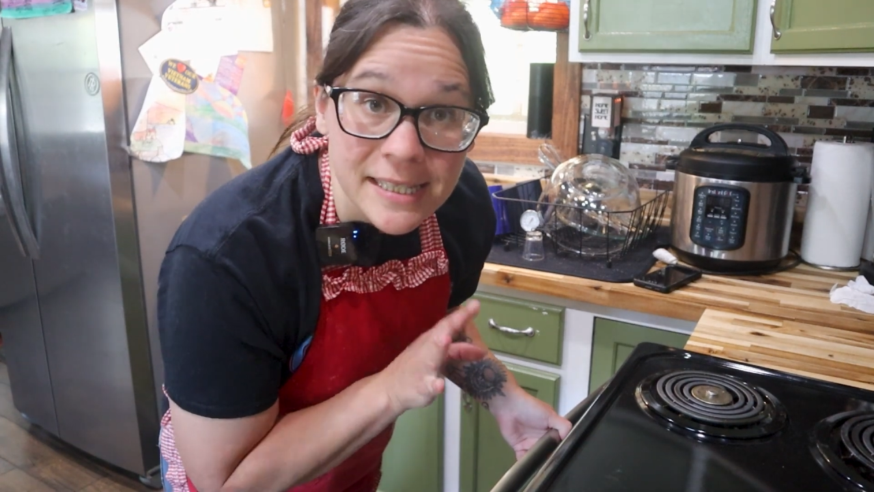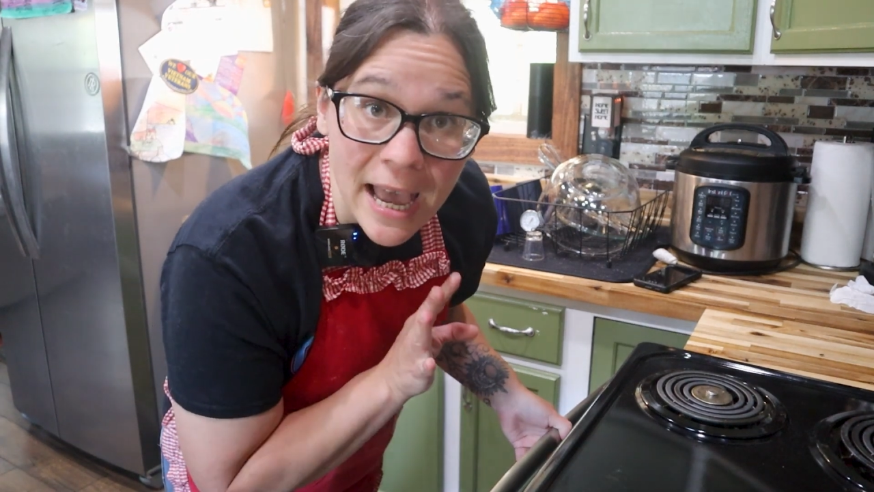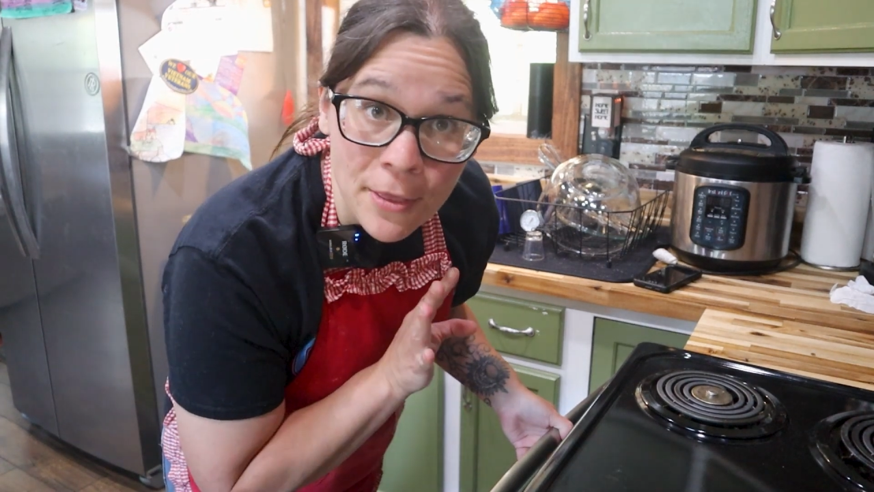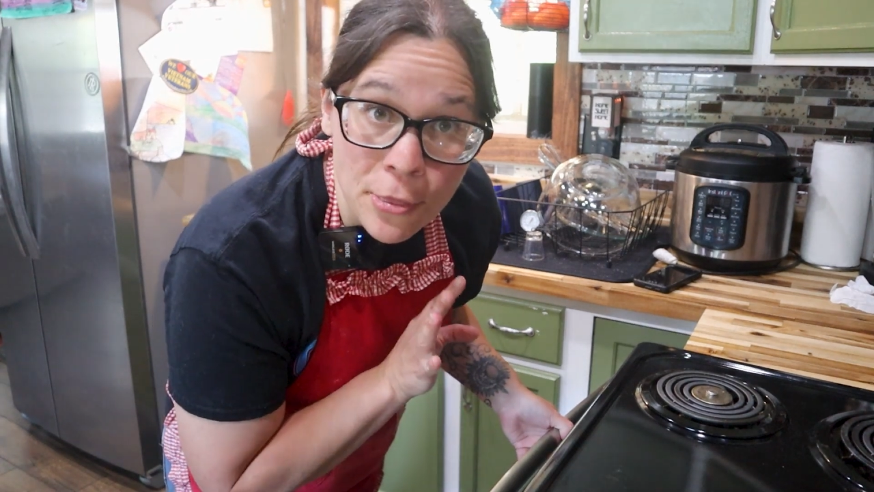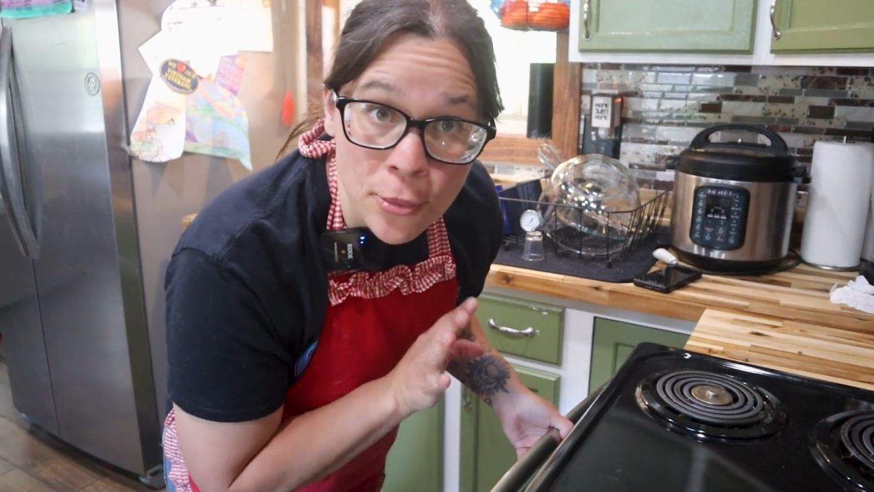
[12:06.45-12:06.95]

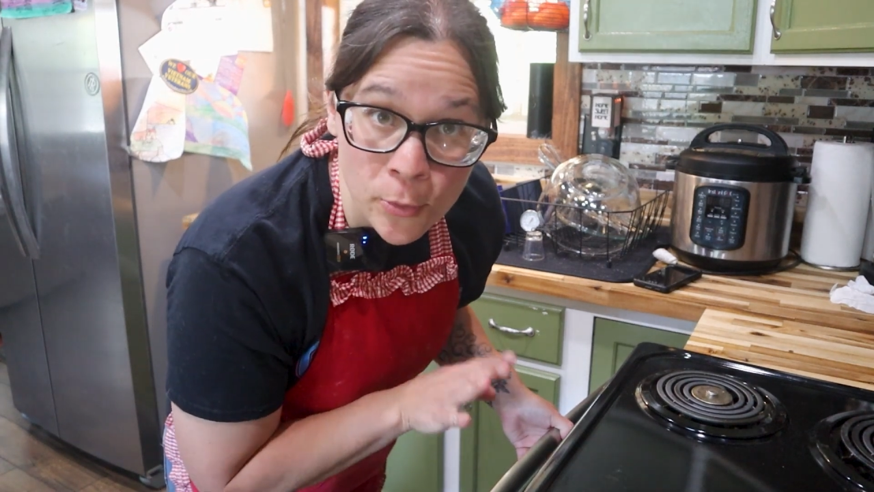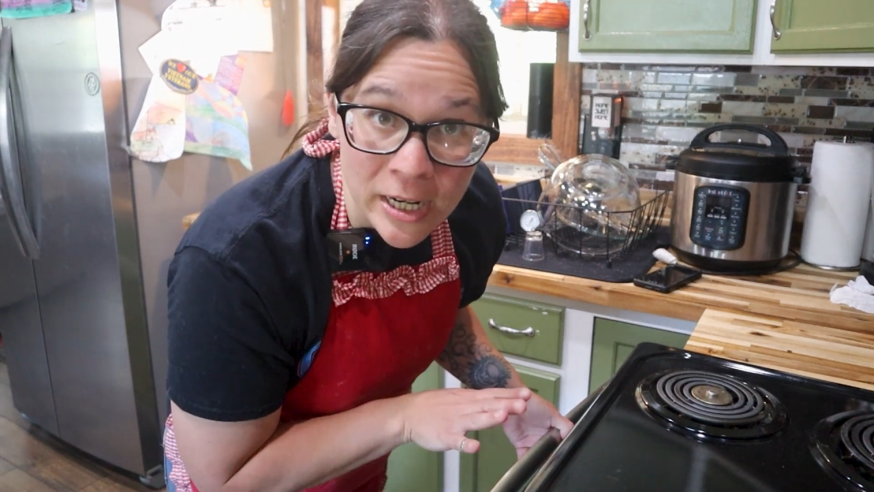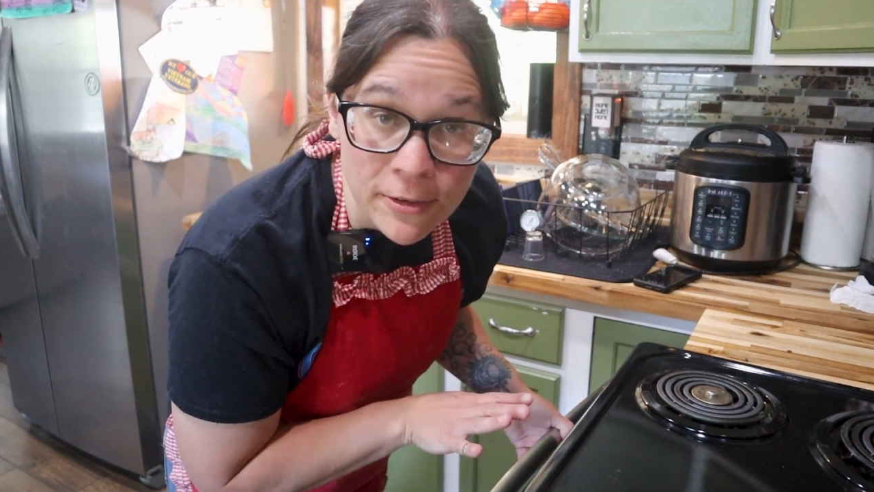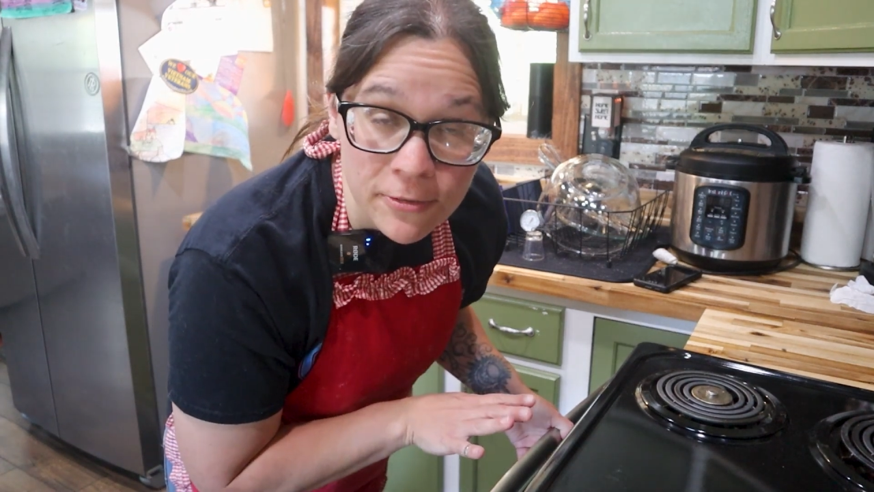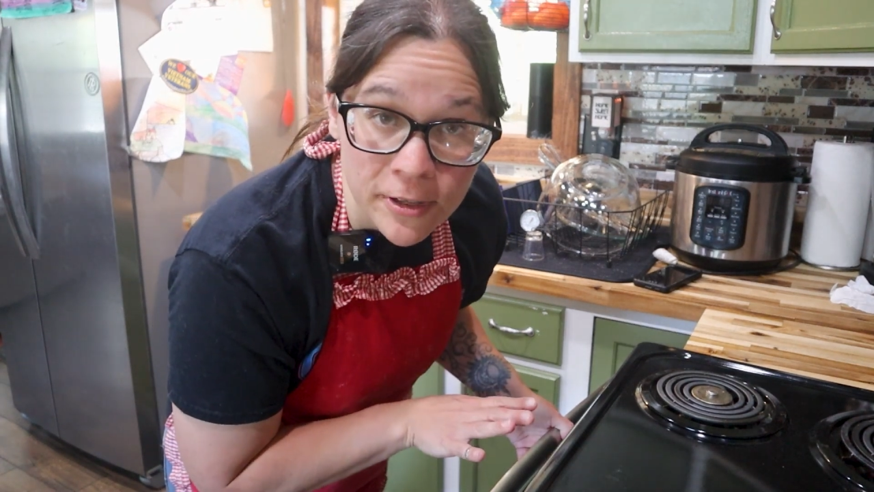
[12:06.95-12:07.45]
at
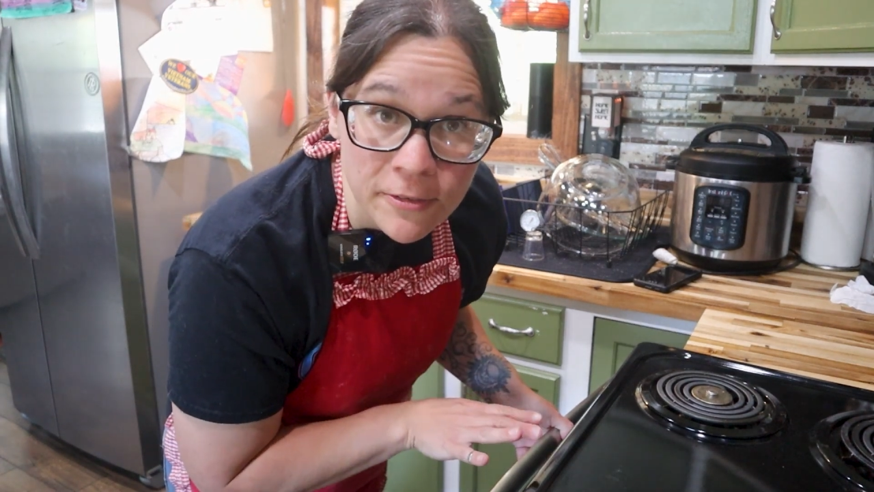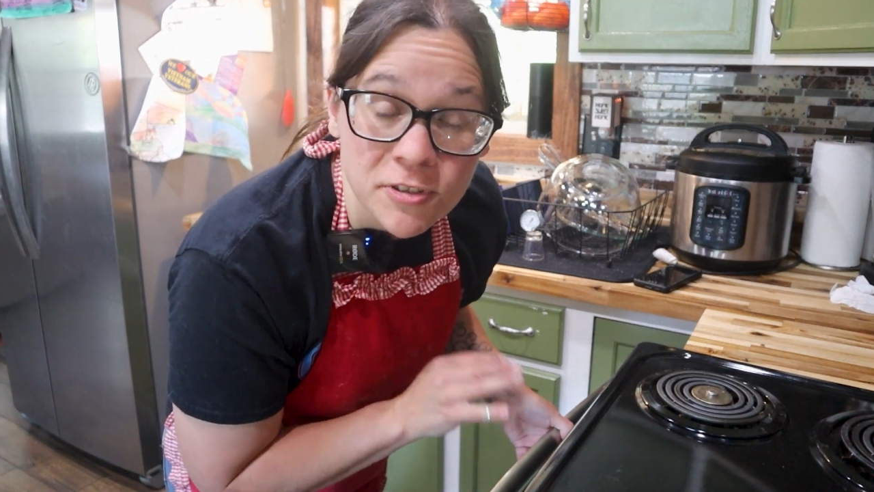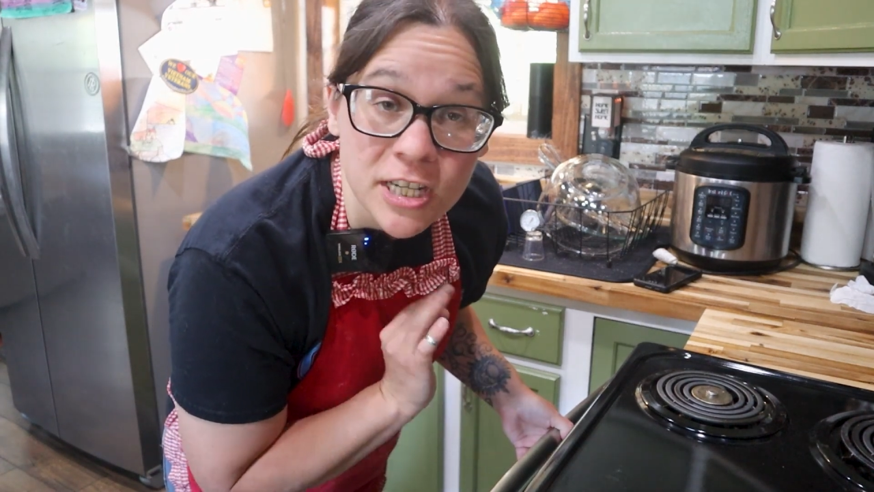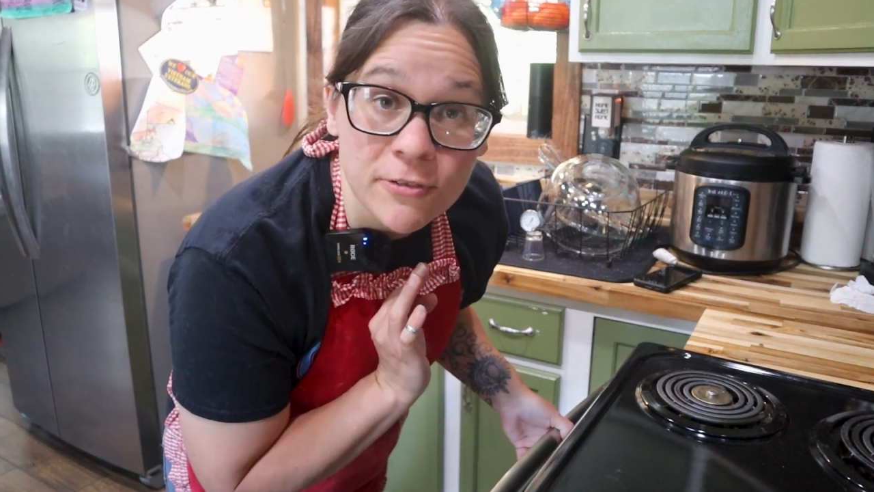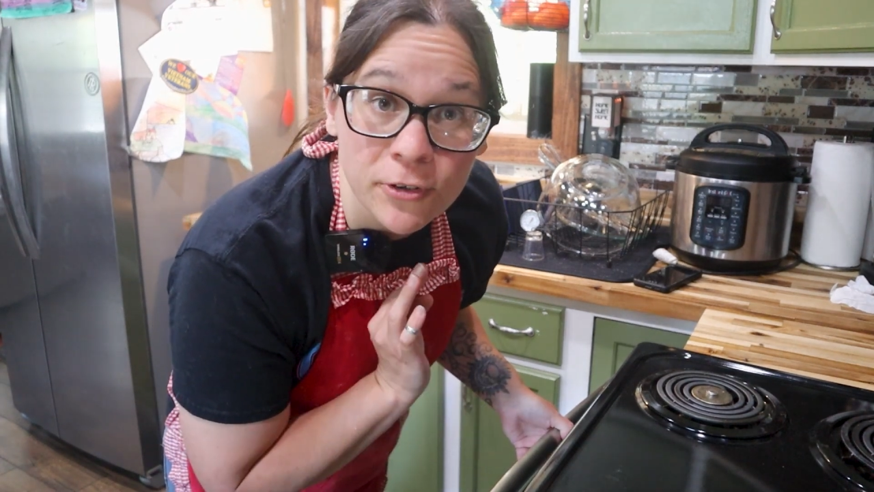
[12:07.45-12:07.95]
350